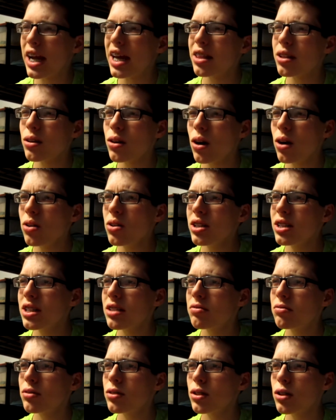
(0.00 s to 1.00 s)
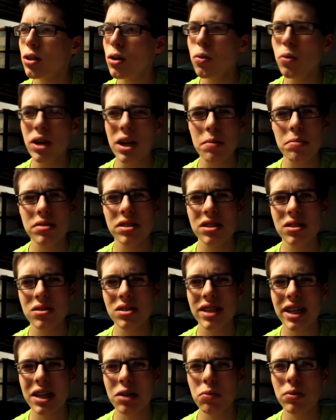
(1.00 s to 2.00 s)
And there aren't enough clone
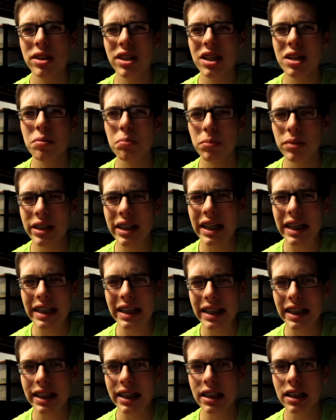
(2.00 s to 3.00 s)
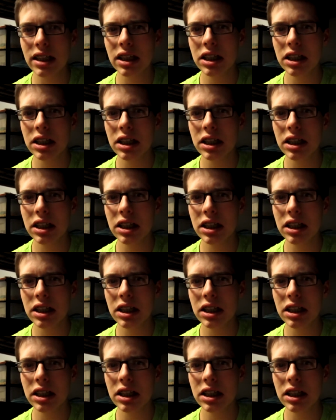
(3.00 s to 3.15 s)
episodes, like with completely